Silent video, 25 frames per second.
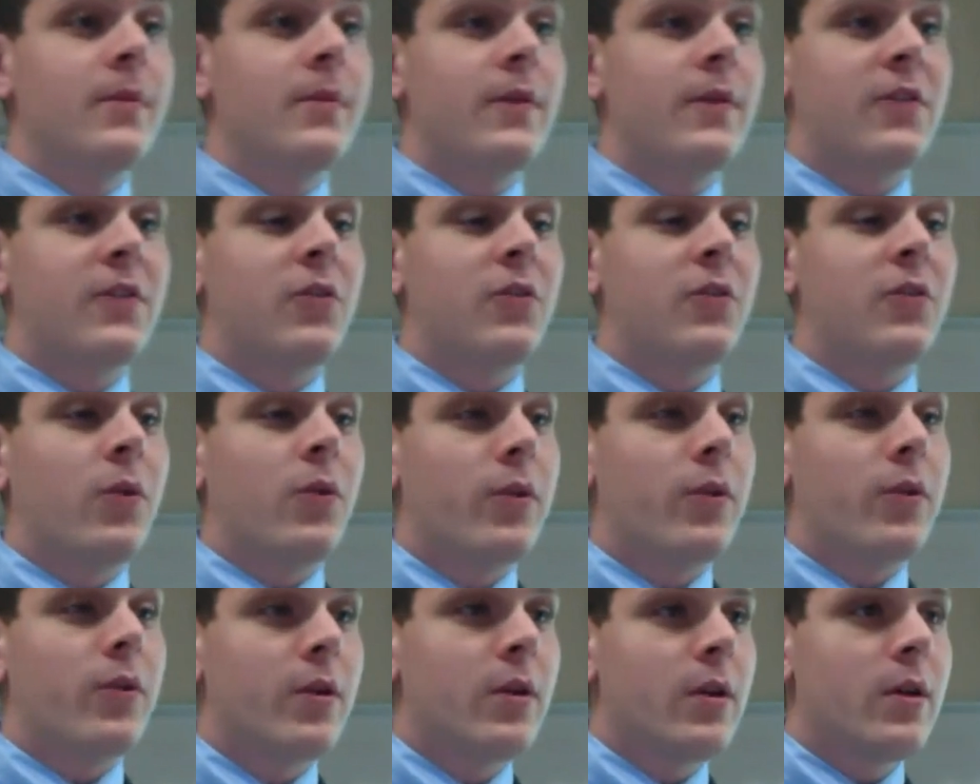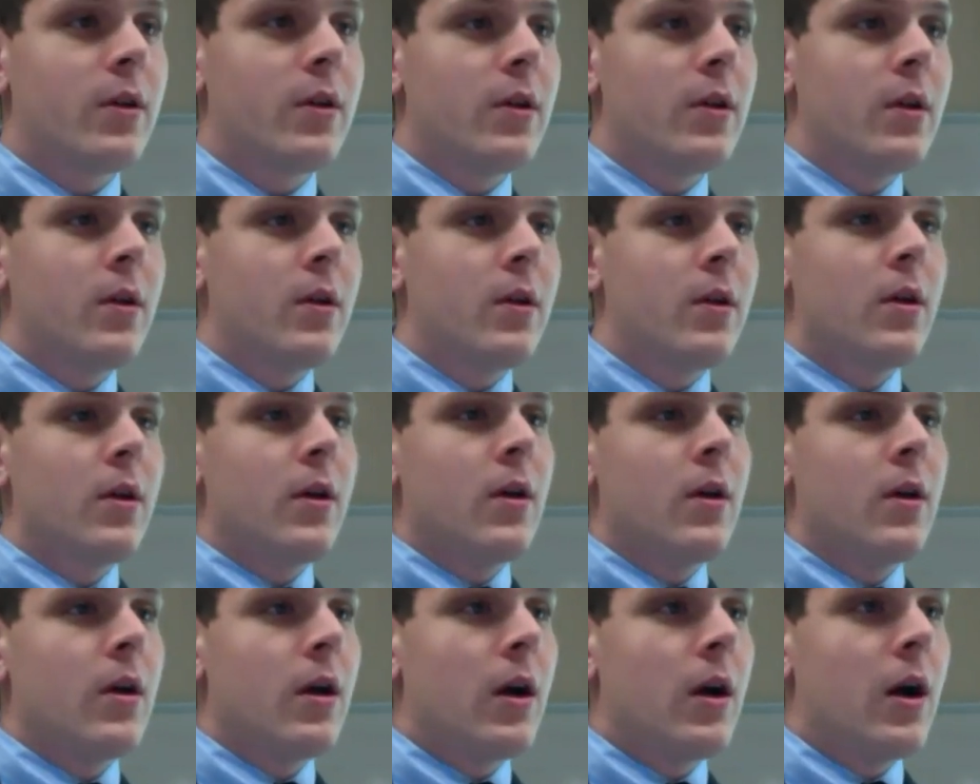That's a word.
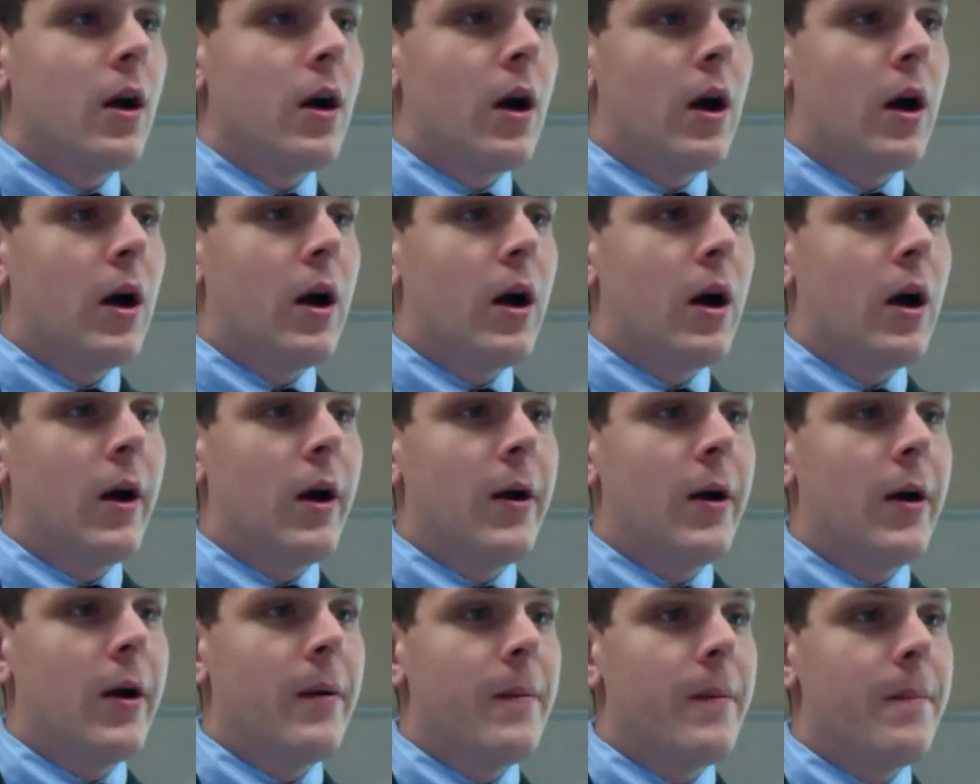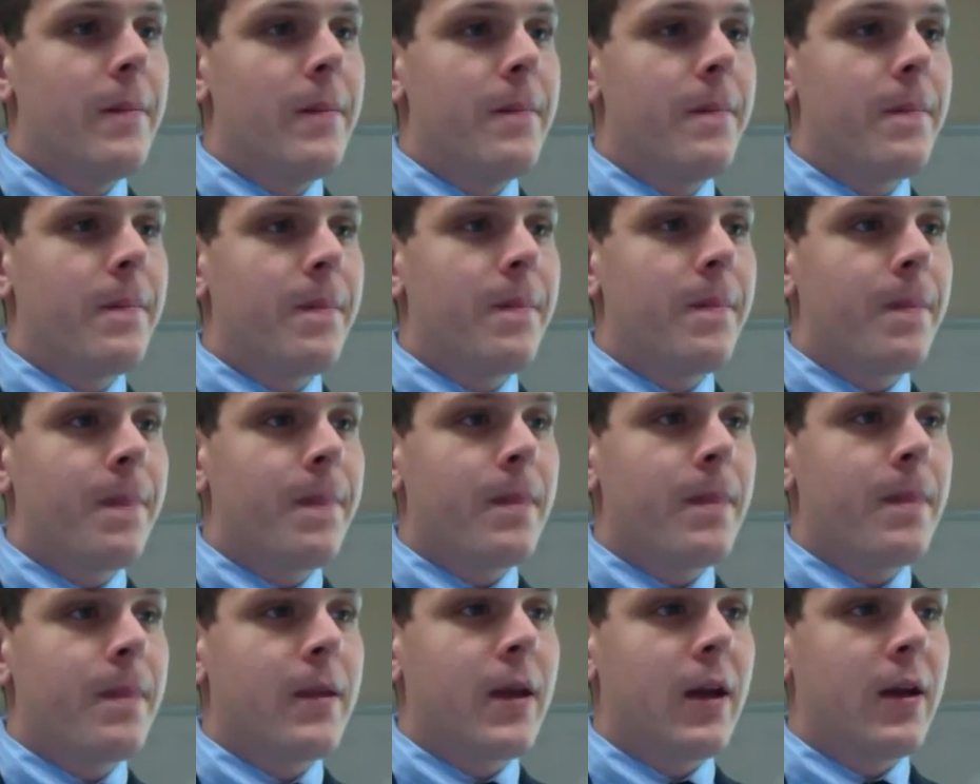Uh,
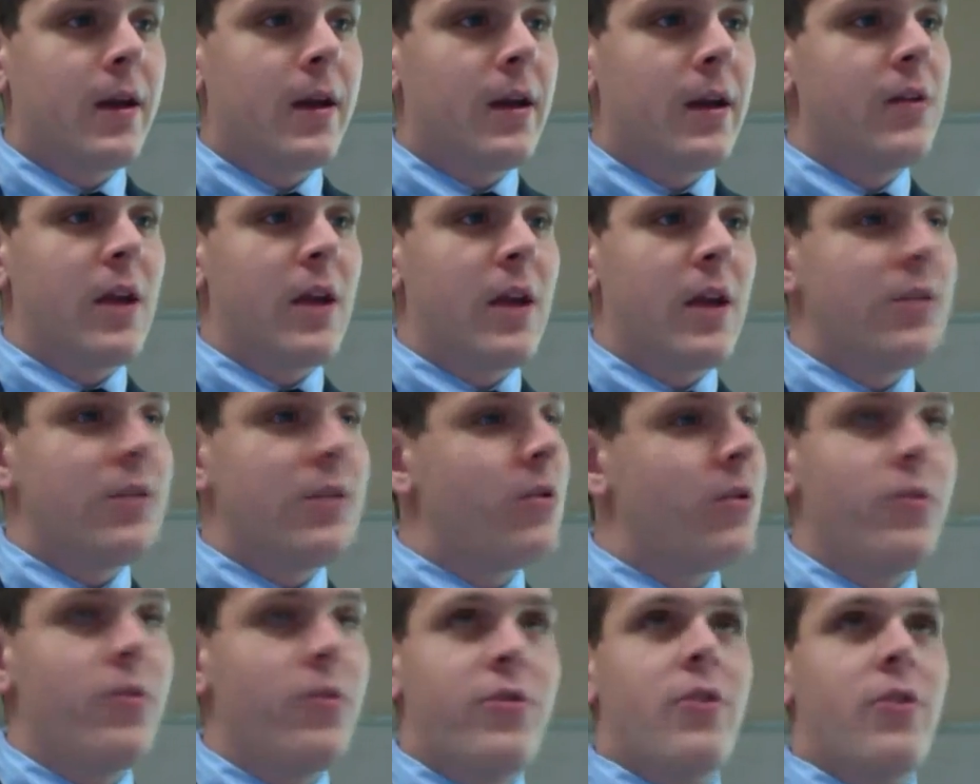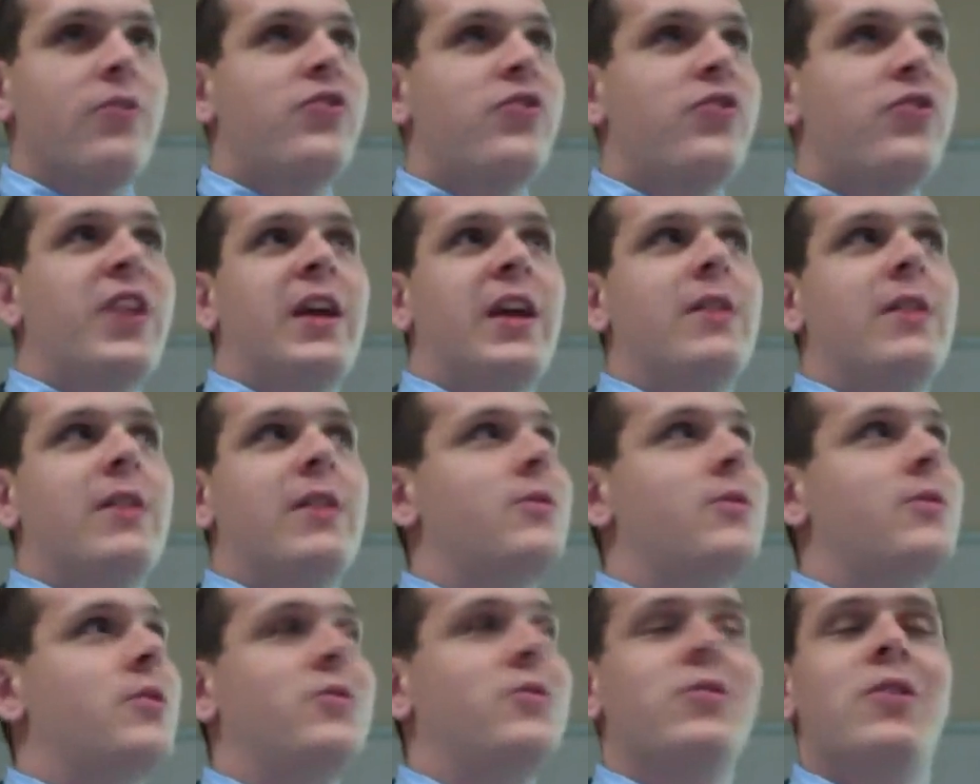okay, and, and don't don't
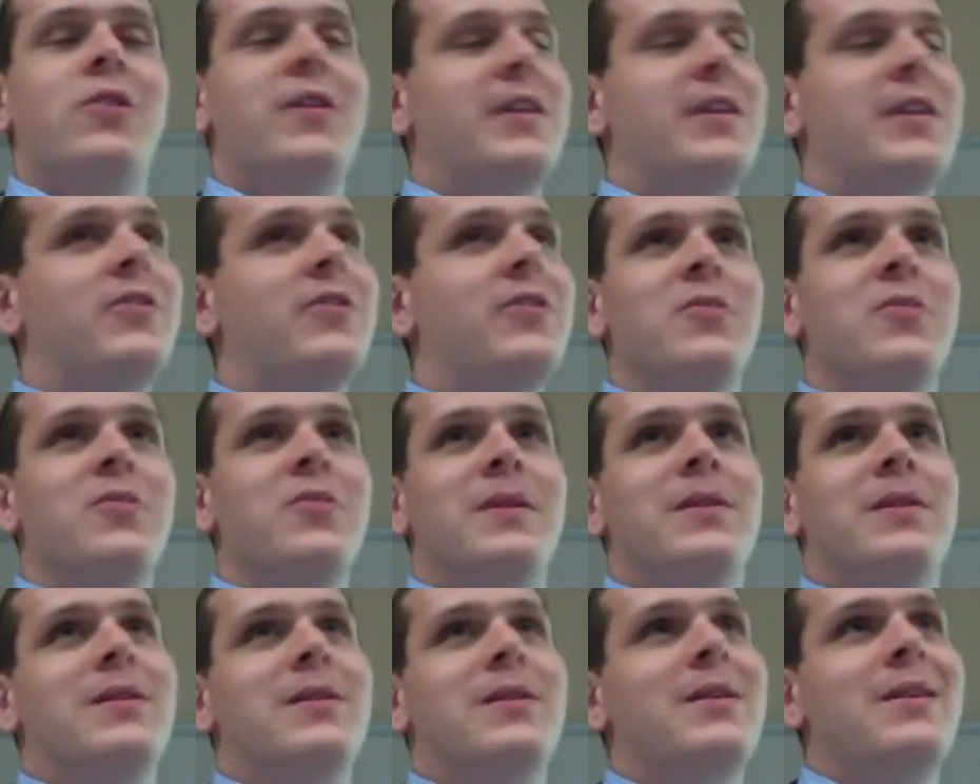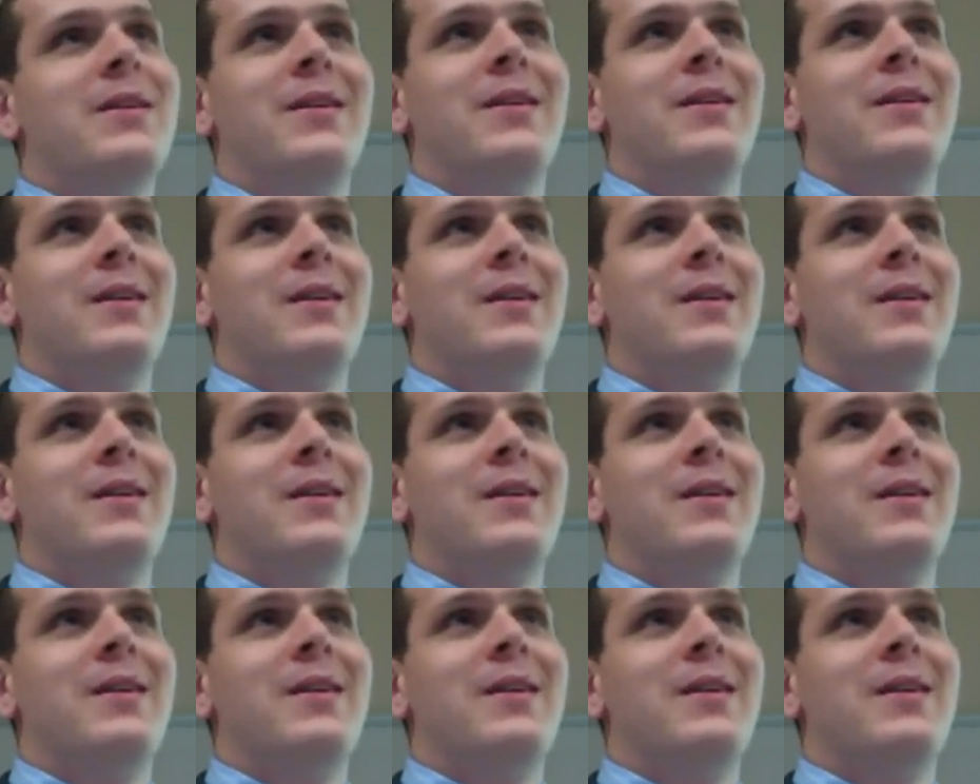cheat. Don't do anything stupid.